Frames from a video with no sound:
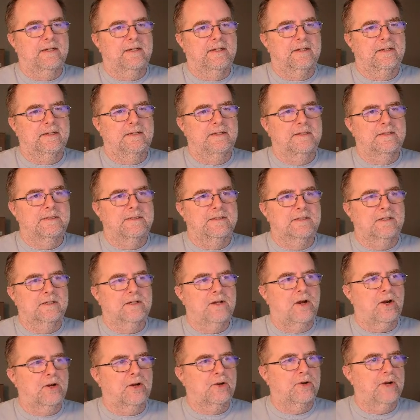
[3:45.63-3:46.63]
it's
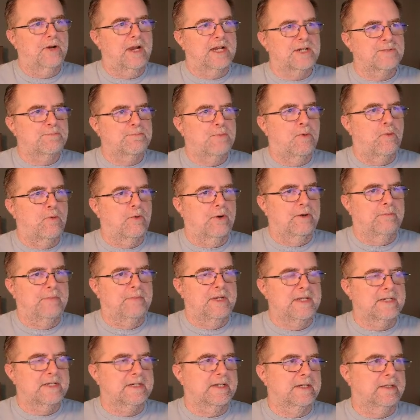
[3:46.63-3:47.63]
car crash porn,
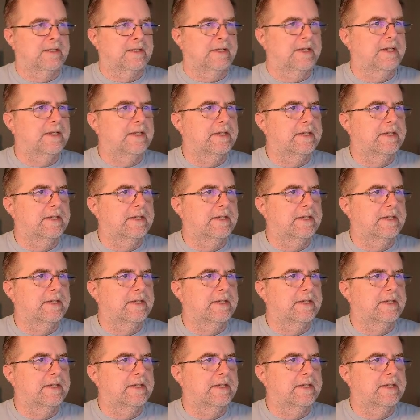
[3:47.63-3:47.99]
basically,